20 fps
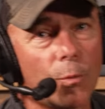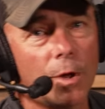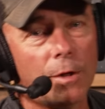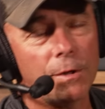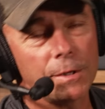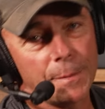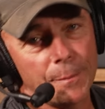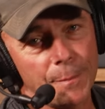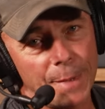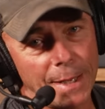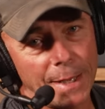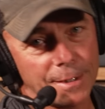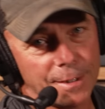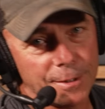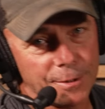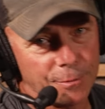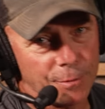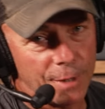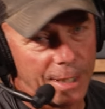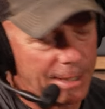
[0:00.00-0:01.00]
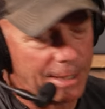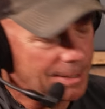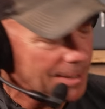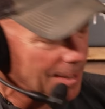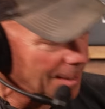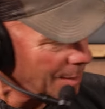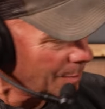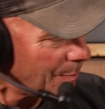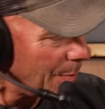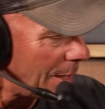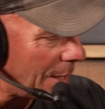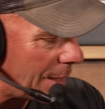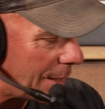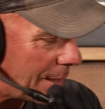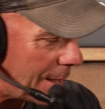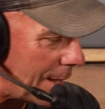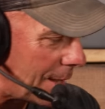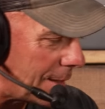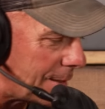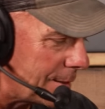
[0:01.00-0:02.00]
welcome back to the Raised Hunting
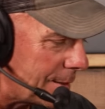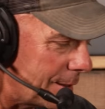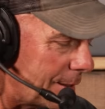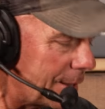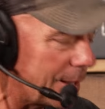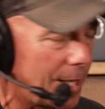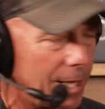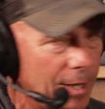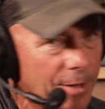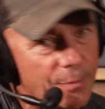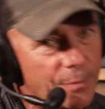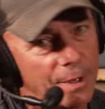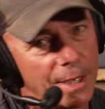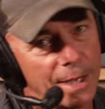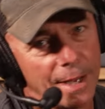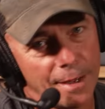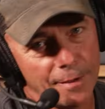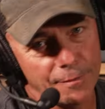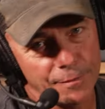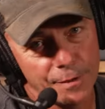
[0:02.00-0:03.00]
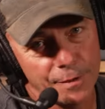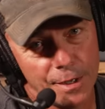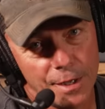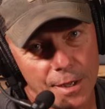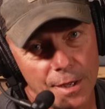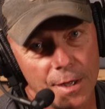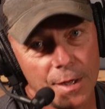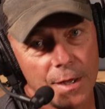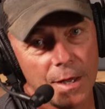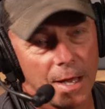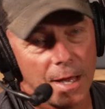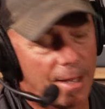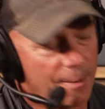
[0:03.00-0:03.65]
Podcast. And again, we have I